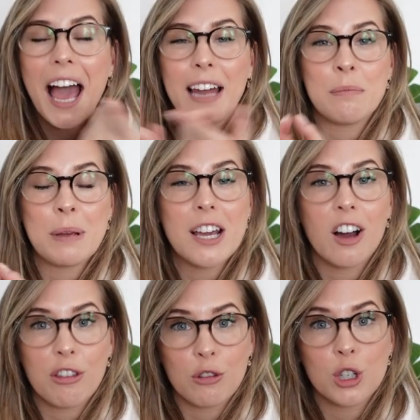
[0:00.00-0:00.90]
and B,
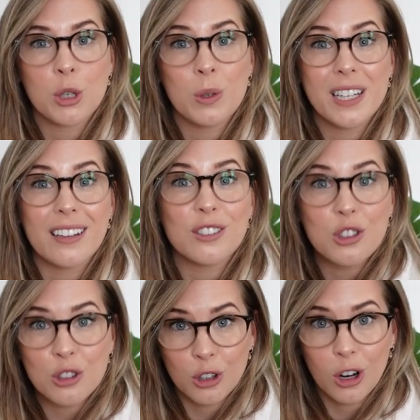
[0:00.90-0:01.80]
I thought she would get
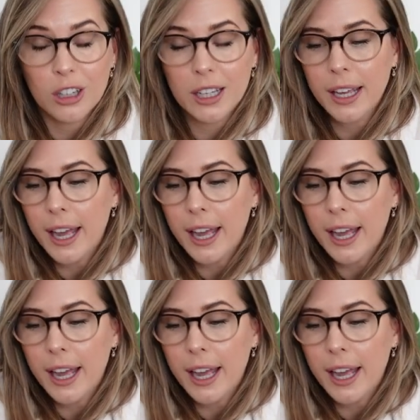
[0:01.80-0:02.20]
stuck.